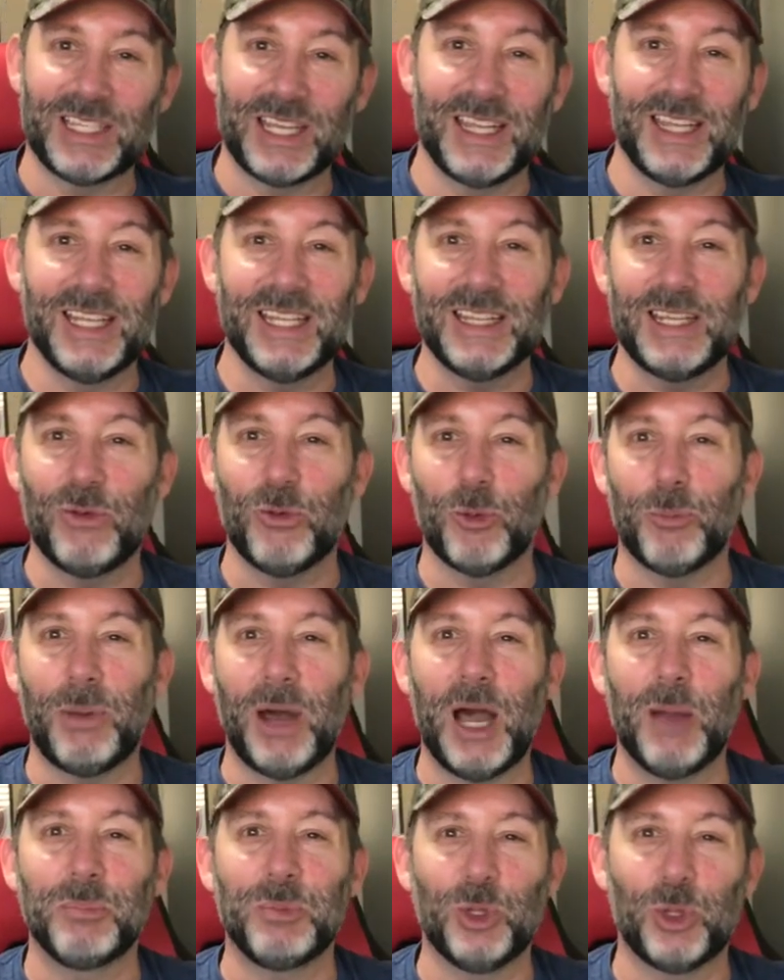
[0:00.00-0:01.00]
I think they were
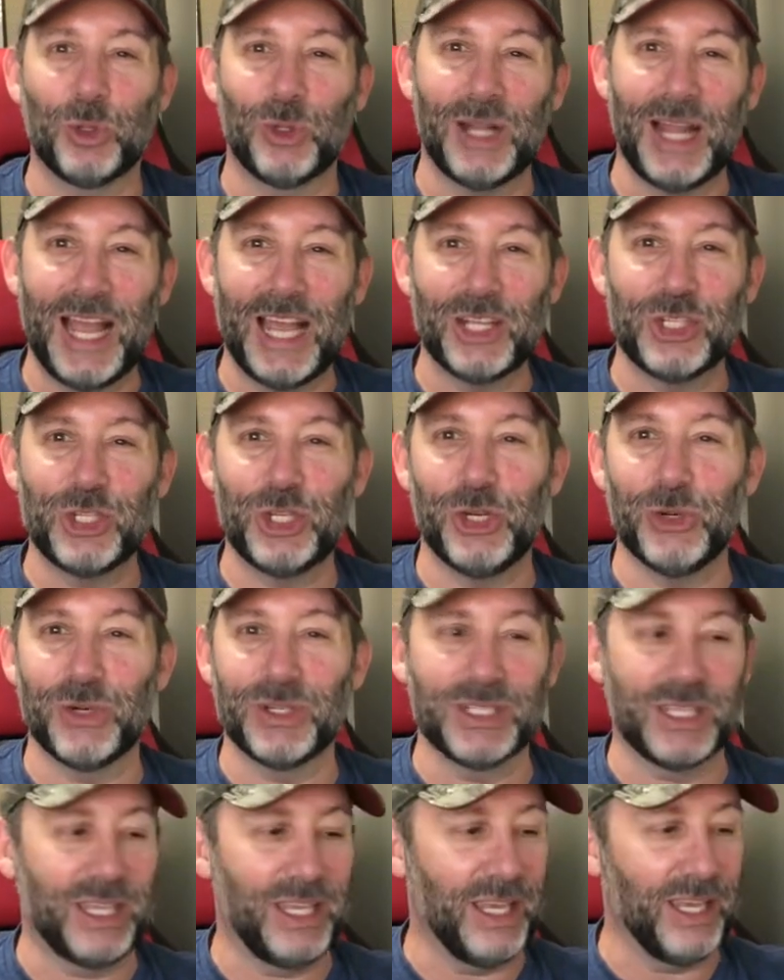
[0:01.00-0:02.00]
popular last year
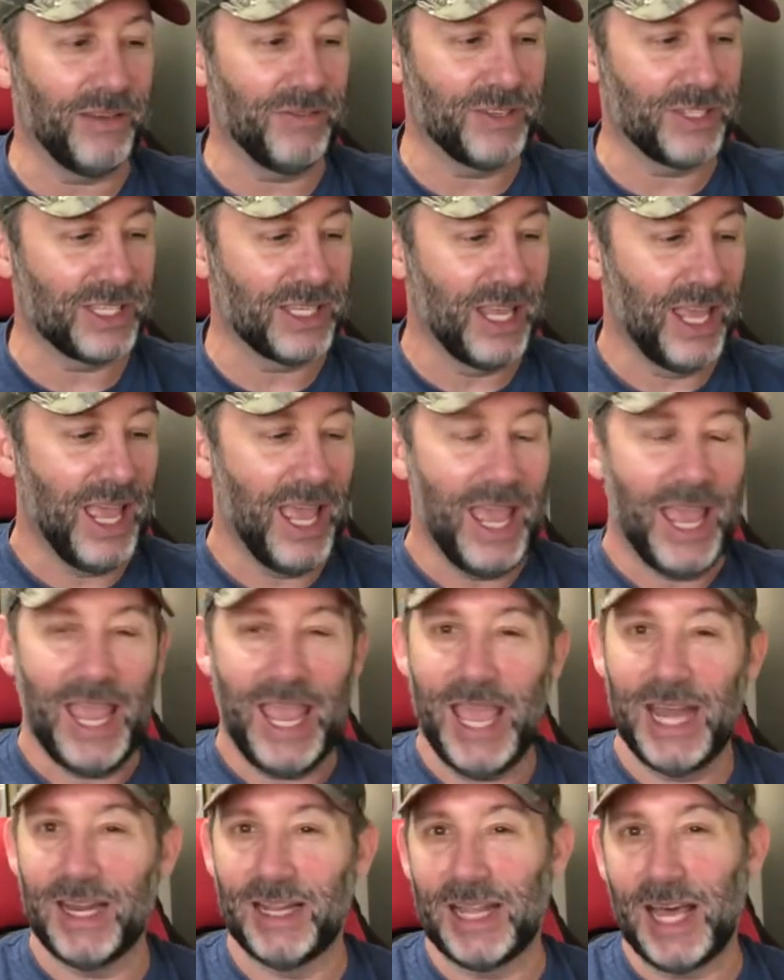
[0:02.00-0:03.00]
as gifts,
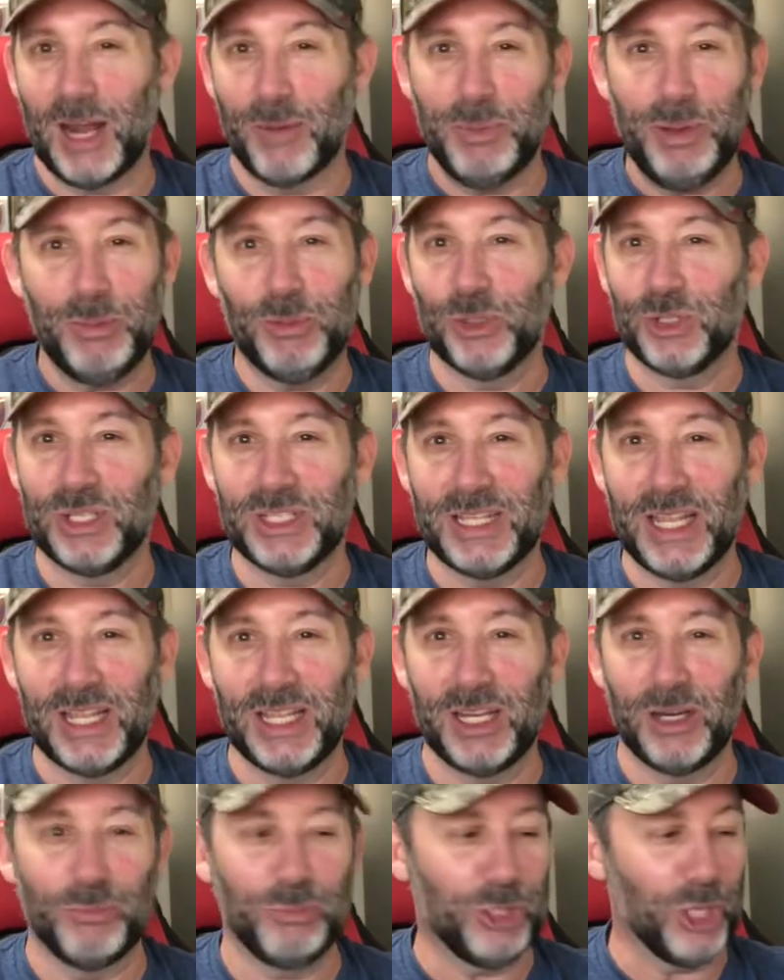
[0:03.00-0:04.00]
and a lot of people just
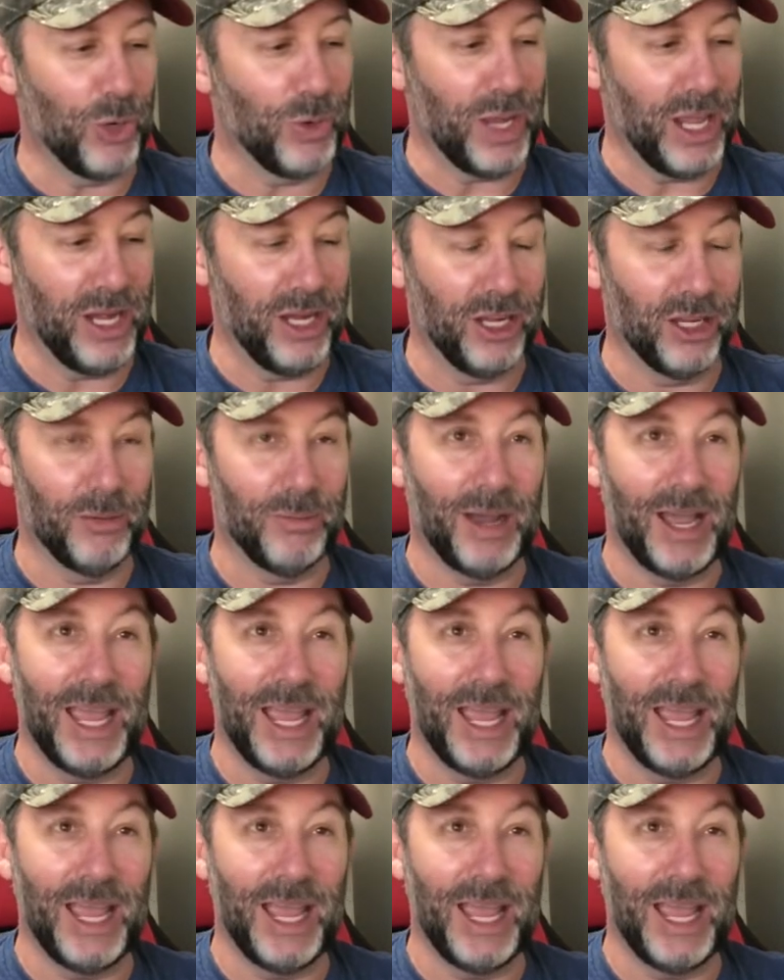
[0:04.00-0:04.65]
ended up donating them.